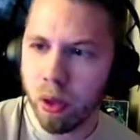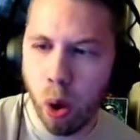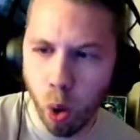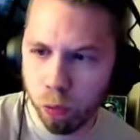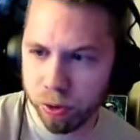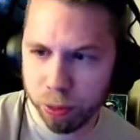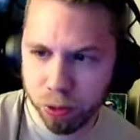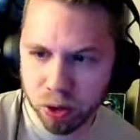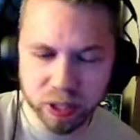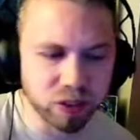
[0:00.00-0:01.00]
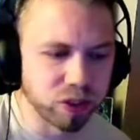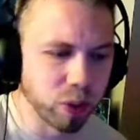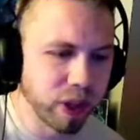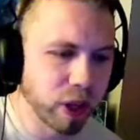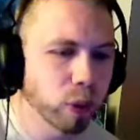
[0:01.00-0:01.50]
over 30
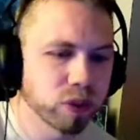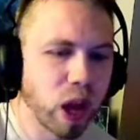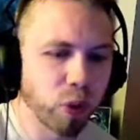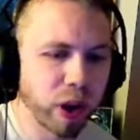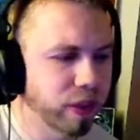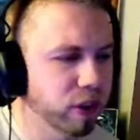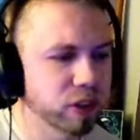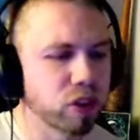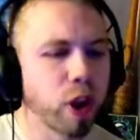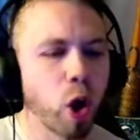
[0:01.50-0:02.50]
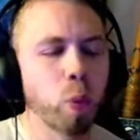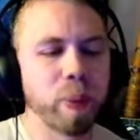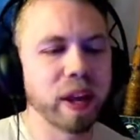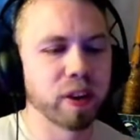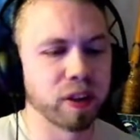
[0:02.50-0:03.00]
studios now, right? There is no
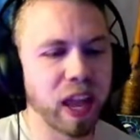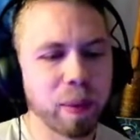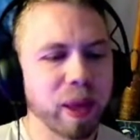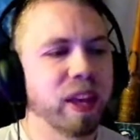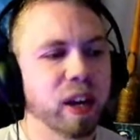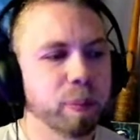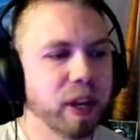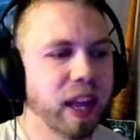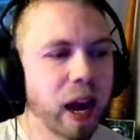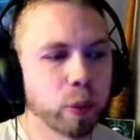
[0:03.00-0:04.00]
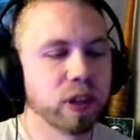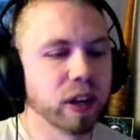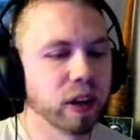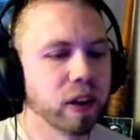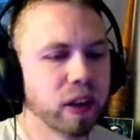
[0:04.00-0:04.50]
bigger gaming company out
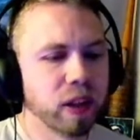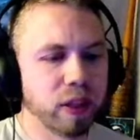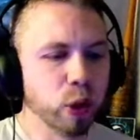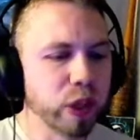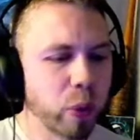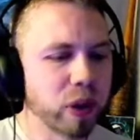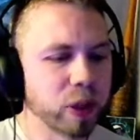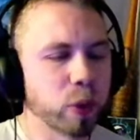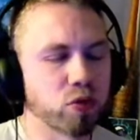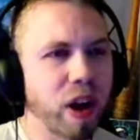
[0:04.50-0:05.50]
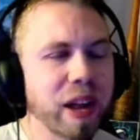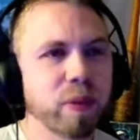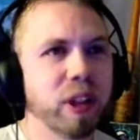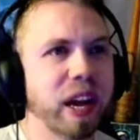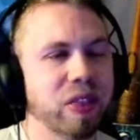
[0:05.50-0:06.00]
there. The only one that would
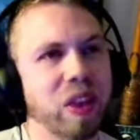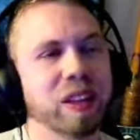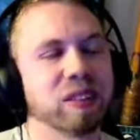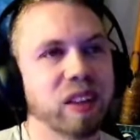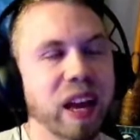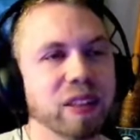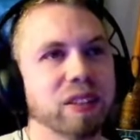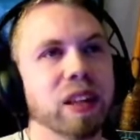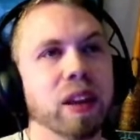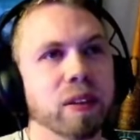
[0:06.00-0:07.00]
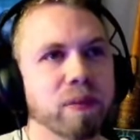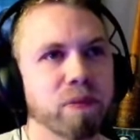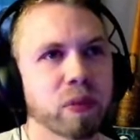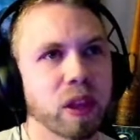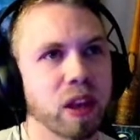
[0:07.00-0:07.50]
rival it, I think, is Tencent
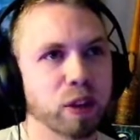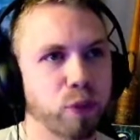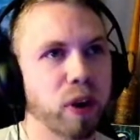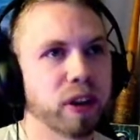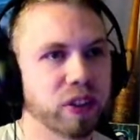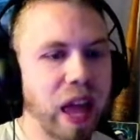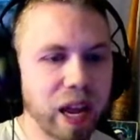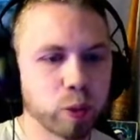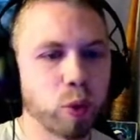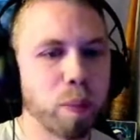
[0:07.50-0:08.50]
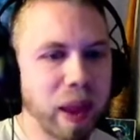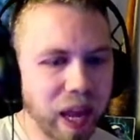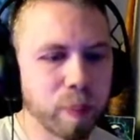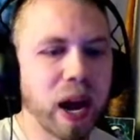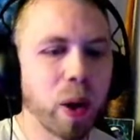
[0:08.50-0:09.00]
as far as actual
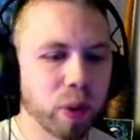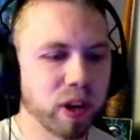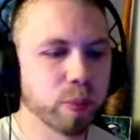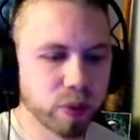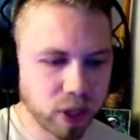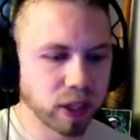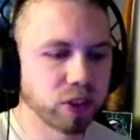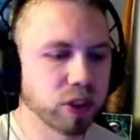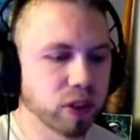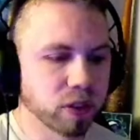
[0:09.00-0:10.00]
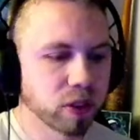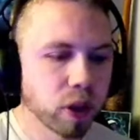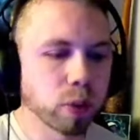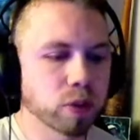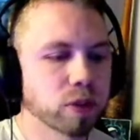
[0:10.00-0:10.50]
manpower and production
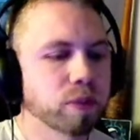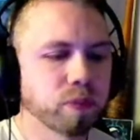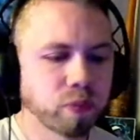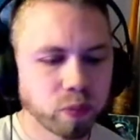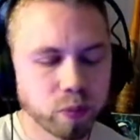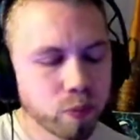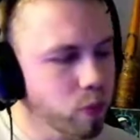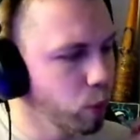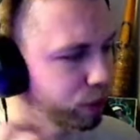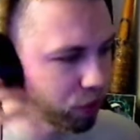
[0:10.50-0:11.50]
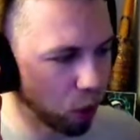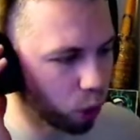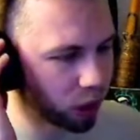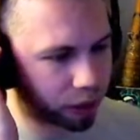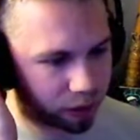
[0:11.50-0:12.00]
goes, which is a
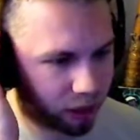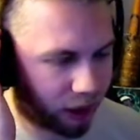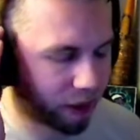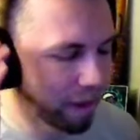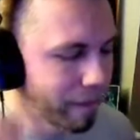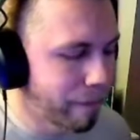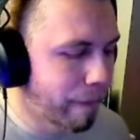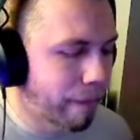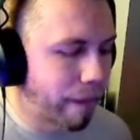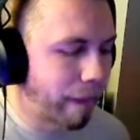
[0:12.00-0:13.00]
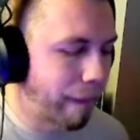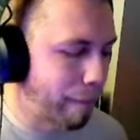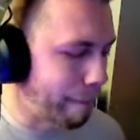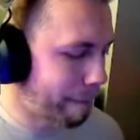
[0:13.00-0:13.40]
whole other thing. Um,